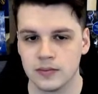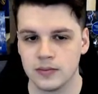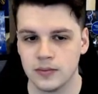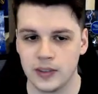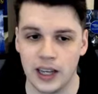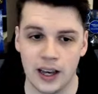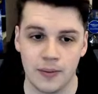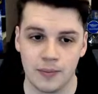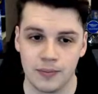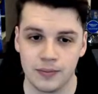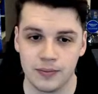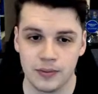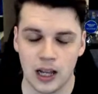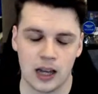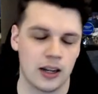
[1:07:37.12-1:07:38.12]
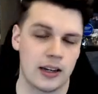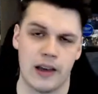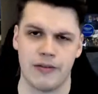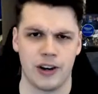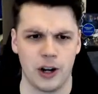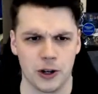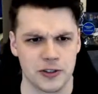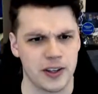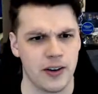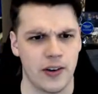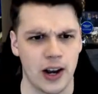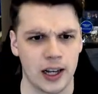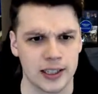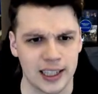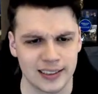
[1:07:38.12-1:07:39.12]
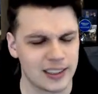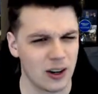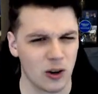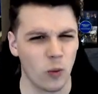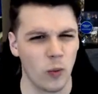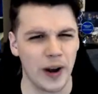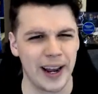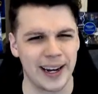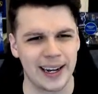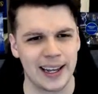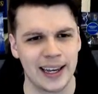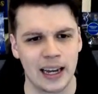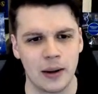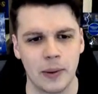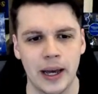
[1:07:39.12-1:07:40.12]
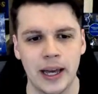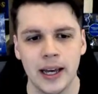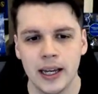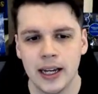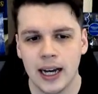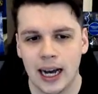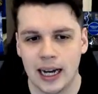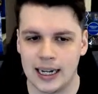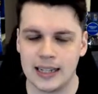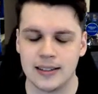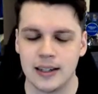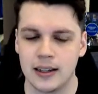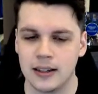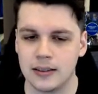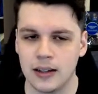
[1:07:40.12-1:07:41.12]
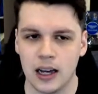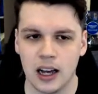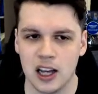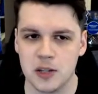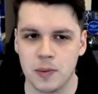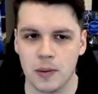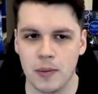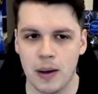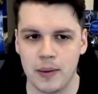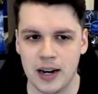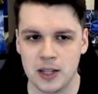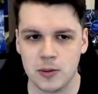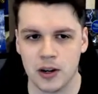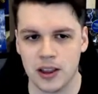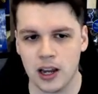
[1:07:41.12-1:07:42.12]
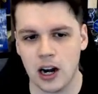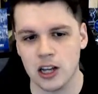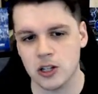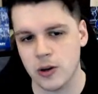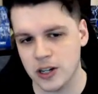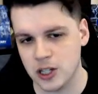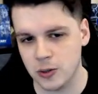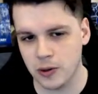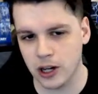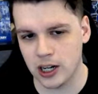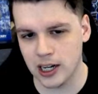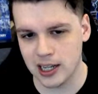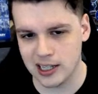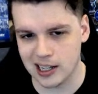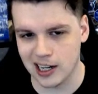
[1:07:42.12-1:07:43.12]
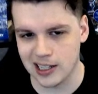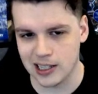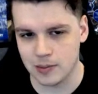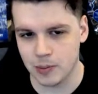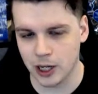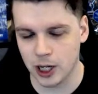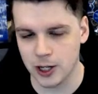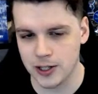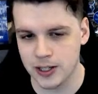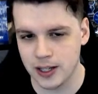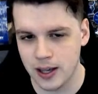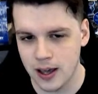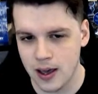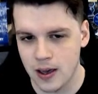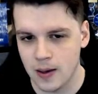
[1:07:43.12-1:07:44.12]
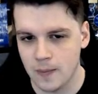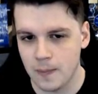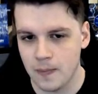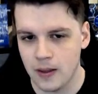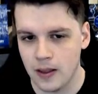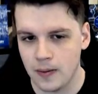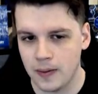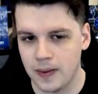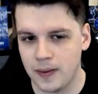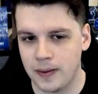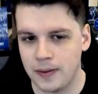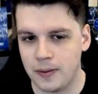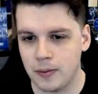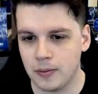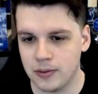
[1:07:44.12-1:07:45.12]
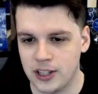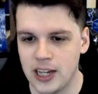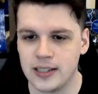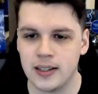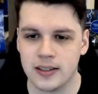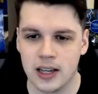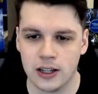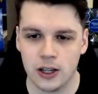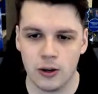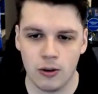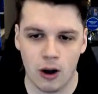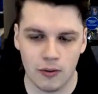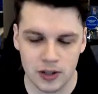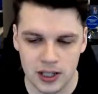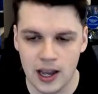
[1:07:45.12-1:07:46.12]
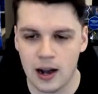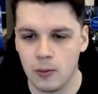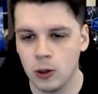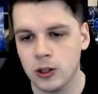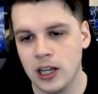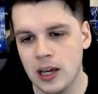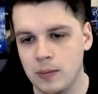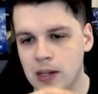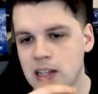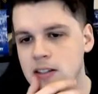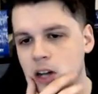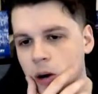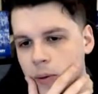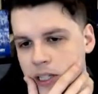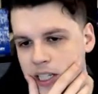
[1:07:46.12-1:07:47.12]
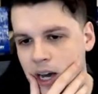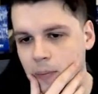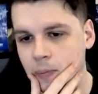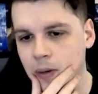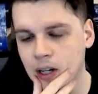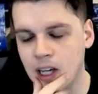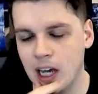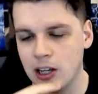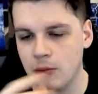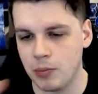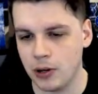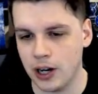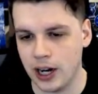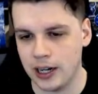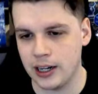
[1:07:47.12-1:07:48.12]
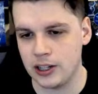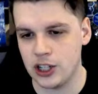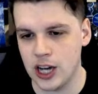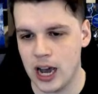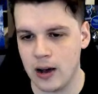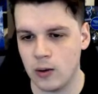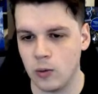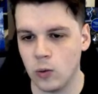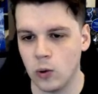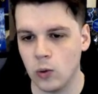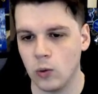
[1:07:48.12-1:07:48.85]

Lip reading: Yeah, no, definitely not Serie A. They're a weird league anyway, and I suppose maybe that's one of the last questions we're going to discuss because. Jesters, can you, obviously I will keep this comment up, but can you put it in the chat?